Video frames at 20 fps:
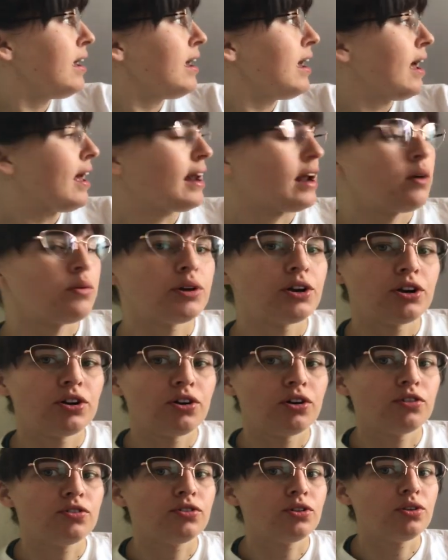And I want to know
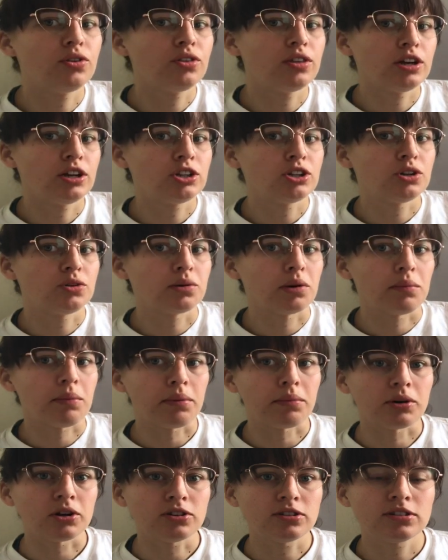if you think she
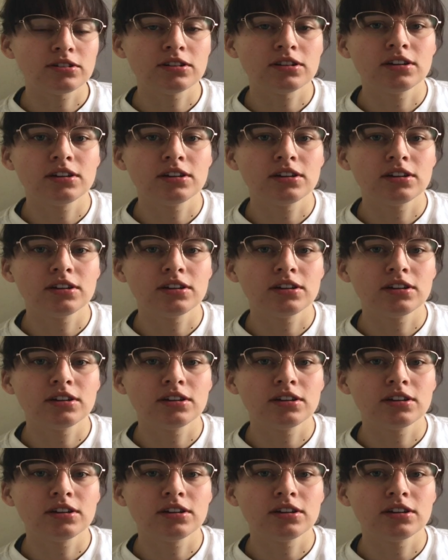remembers.